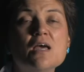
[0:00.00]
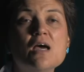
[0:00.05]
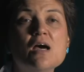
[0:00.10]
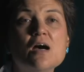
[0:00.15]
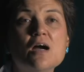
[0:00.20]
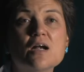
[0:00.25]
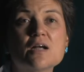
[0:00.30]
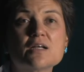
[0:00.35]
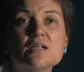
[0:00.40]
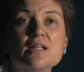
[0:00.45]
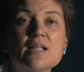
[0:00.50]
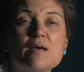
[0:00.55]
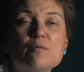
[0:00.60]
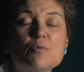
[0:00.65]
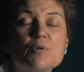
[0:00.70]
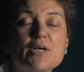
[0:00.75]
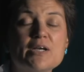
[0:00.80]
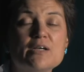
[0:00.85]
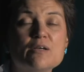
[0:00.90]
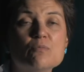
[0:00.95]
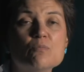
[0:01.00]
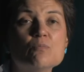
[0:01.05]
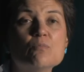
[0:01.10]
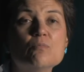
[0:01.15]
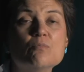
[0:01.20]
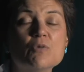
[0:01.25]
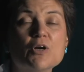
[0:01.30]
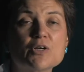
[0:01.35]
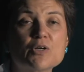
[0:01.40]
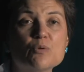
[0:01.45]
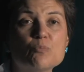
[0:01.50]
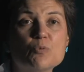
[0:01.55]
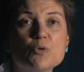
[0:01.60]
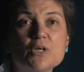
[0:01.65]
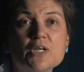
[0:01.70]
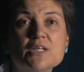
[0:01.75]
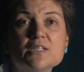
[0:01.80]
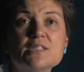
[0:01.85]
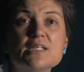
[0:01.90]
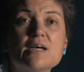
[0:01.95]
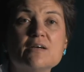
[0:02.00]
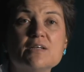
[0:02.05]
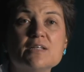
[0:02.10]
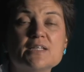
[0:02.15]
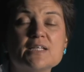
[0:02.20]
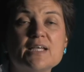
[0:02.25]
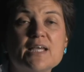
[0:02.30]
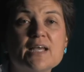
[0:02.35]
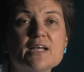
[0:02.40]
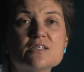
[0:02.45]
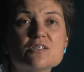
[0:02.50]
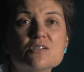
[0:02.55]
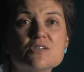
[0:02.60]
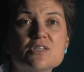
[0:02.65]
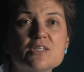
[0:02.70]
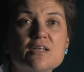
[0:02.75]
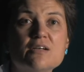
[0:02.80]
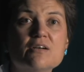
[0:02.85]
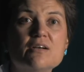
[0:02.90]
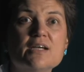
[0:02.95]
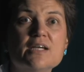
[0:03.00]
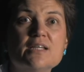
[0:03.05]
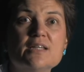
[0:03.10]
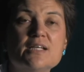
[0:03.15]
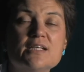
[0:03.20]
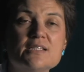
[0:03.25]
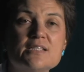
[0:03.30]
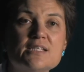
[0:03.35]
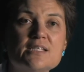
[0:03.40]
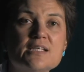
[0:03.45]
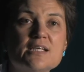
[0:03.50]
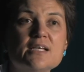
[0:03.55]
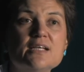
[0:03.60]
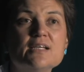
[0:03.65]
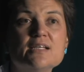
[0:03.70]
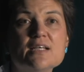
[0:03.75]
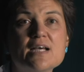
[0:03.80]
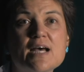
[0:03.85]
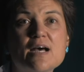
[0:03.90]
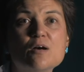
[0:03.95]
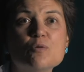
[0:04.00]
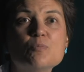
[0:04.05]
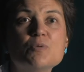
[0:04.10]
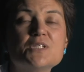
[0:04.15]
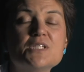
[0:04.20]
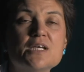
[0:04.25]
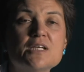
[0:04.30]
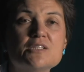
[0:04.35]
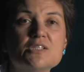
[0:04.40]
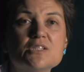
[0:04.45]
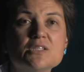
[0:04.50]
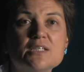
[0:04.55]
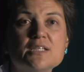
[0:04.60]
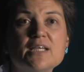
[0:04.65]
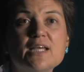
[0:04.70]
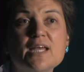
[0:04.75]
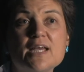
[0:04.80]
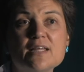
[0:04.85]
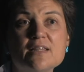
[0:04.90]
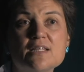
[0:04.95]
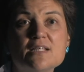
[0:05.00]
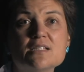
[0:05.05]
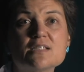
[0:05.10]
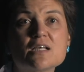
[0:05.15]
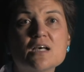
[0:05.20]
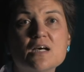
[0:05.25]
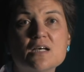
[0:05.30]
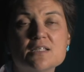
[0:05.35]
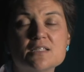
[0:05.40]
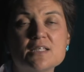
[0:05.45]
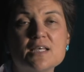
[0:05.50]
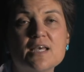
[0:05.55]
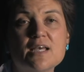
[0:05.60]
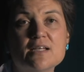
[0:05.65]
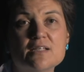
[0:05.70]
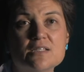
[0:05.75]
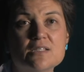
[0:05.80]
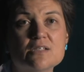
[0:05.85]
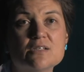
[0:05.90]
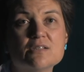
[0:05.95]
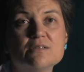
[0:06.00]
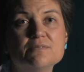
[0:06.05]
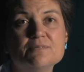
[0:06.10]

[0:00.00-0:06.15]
our collaborator Margaret Briel down at the Cancer Center and then see how potentially can this cause cancer.